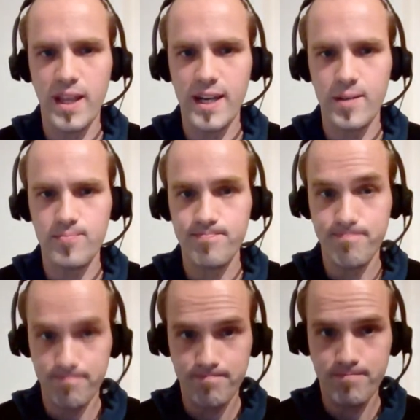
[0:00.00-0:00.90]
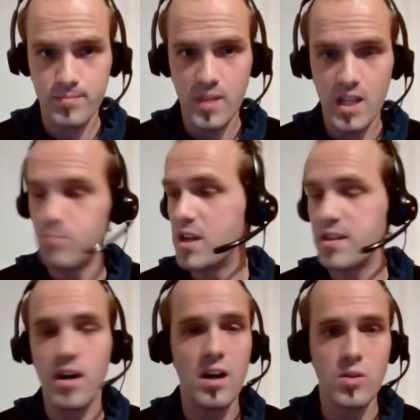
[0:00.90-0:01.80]
planet.
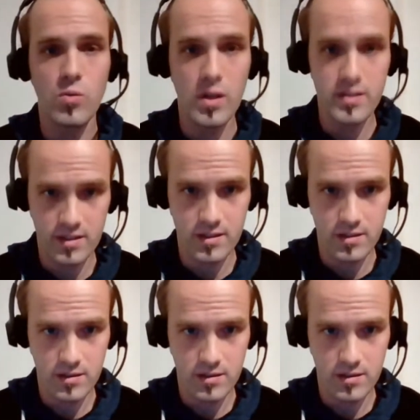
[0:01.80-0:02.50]
Mother Ayahuasca.